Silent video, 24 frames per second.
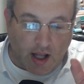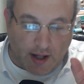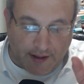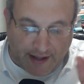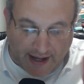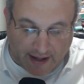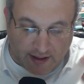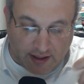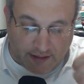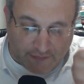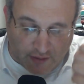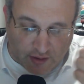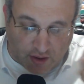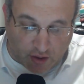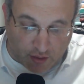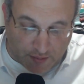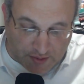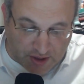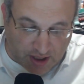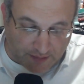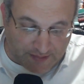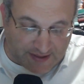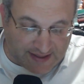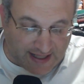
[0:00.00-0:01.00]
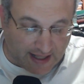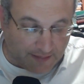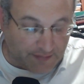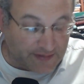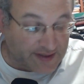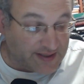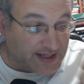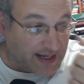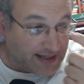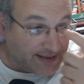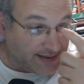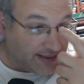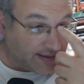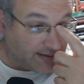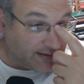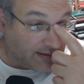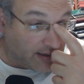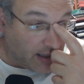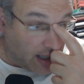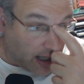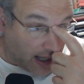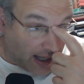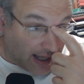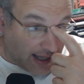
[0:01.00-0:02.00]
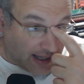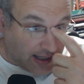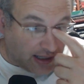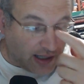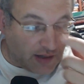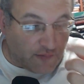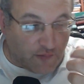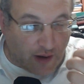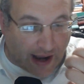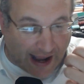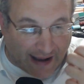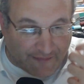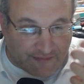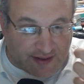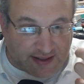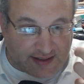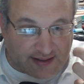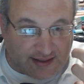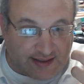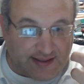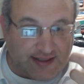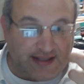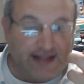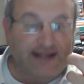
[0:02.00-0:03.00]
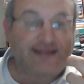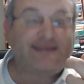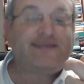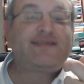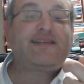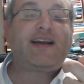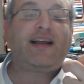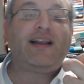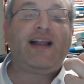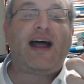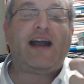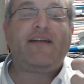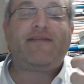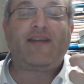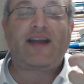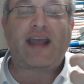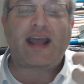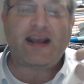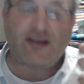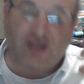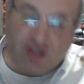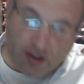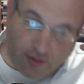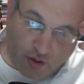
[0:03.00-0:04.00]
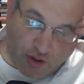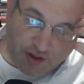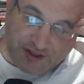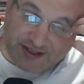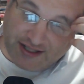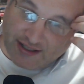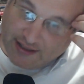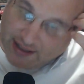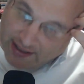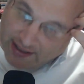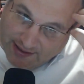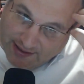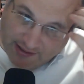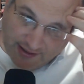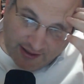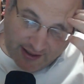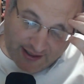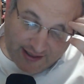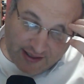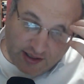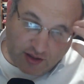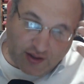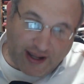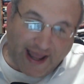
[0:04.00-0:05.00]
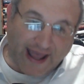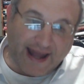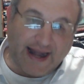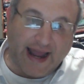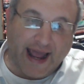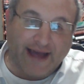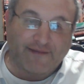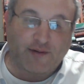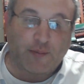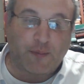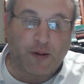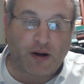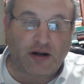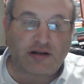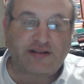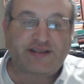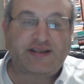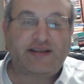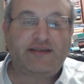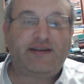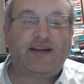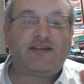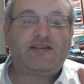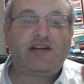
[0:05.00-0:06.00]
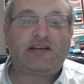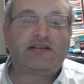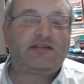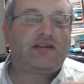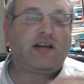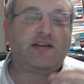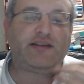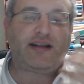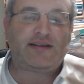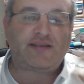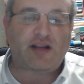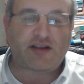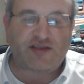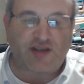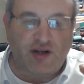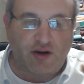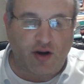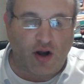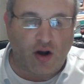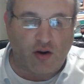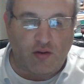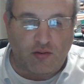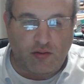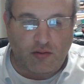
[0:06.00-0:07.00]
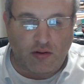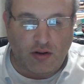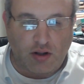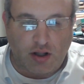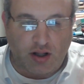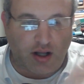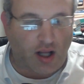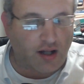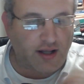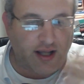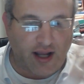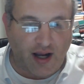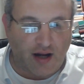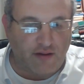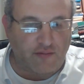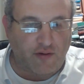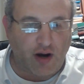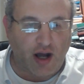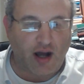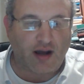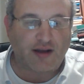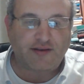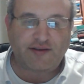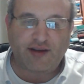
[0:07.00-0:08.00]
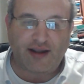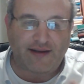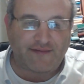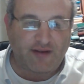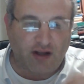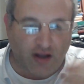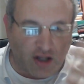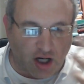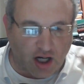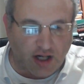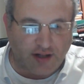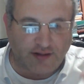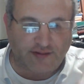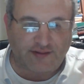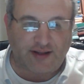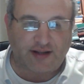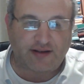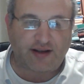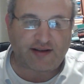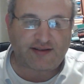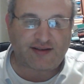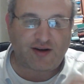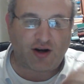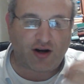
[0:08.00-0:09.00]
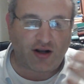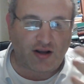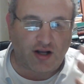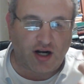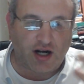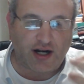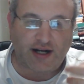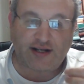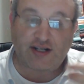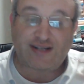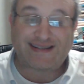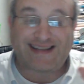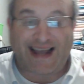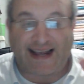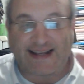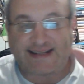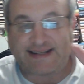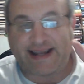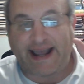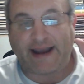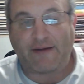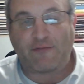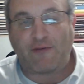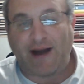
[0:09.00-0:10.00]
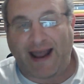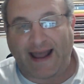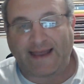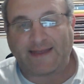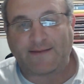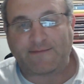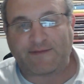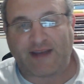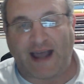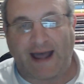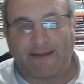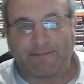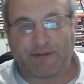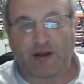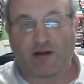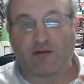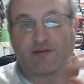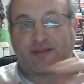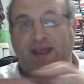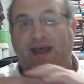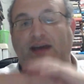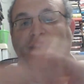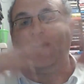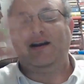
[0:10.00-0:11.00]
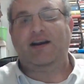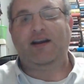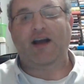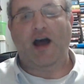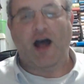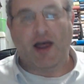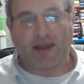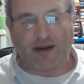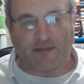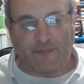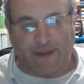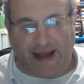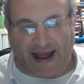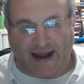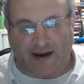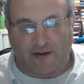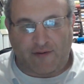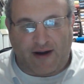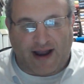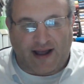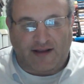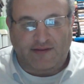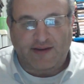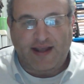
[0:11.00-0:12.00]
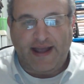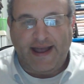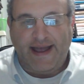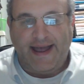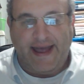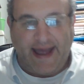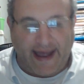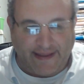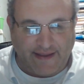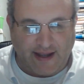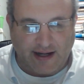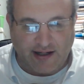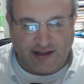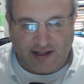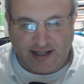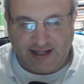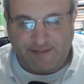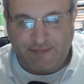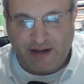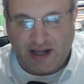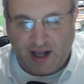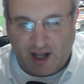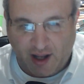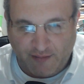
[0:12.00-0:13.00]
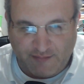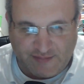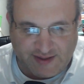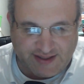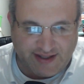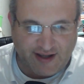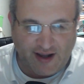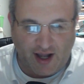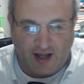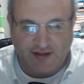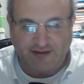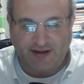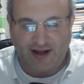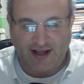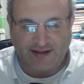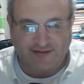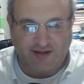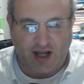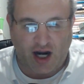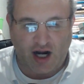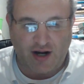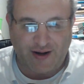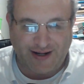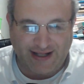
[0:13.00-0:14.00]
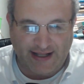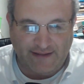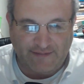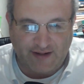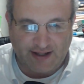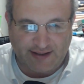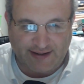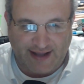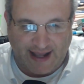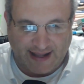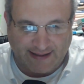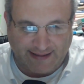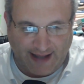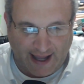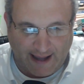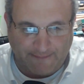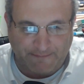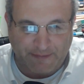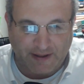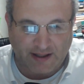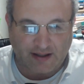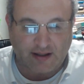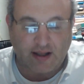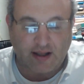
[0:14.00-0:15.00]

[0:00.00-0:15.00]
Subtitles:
Now, even though Reb Shlomo Zalman says it, it obviously needs clarification, because you can't have a person that doesn't know Klali Hayra and never learned, that doesn't know how to learn, and just takes a random topic without any other background, and then he becomes the Gadol Hadar even in that topic.